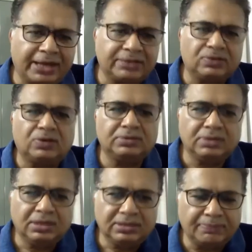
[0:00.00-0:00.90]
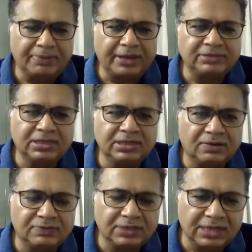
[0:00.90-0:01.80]
on the pricing
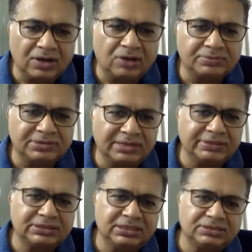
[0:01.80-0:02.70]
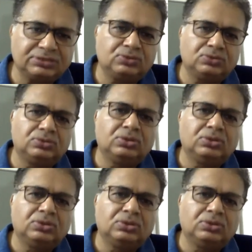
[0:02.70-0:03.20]
of the telecom services to